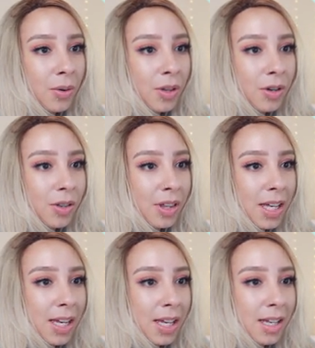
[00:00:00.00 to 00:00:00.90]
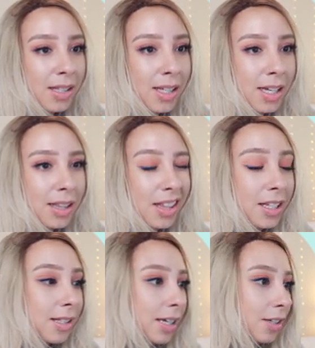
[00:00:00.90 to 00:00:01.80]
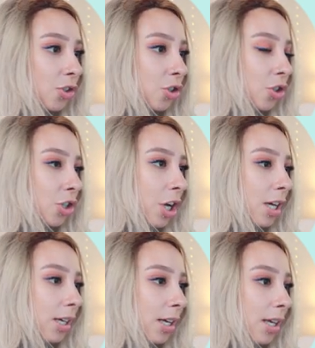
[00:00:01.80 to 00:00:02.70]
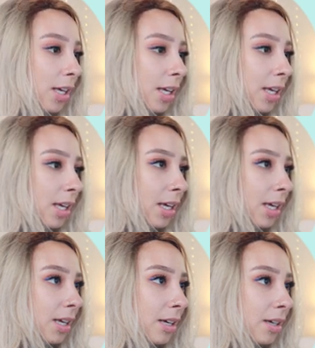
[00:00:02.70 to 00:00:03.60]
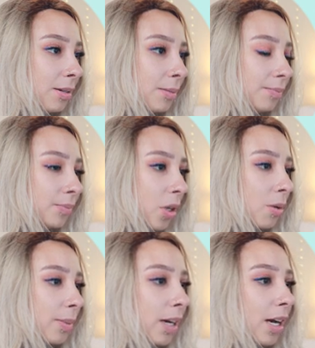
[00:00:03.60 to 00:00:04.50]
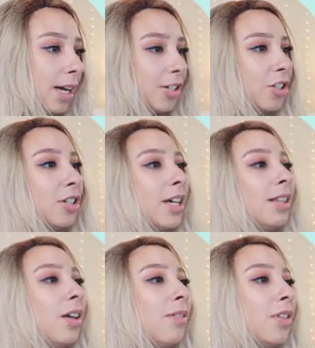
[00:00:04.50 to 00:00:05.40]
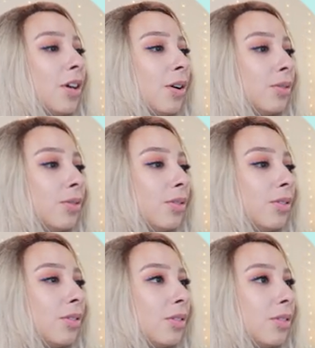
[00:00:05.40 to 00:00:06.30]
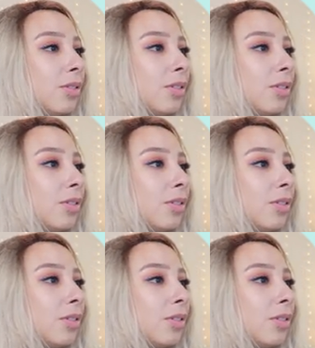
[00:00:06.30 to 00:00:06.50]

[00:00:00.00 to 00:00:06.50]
Or there are these, like these like chunky, um, oh my gosh, I love those.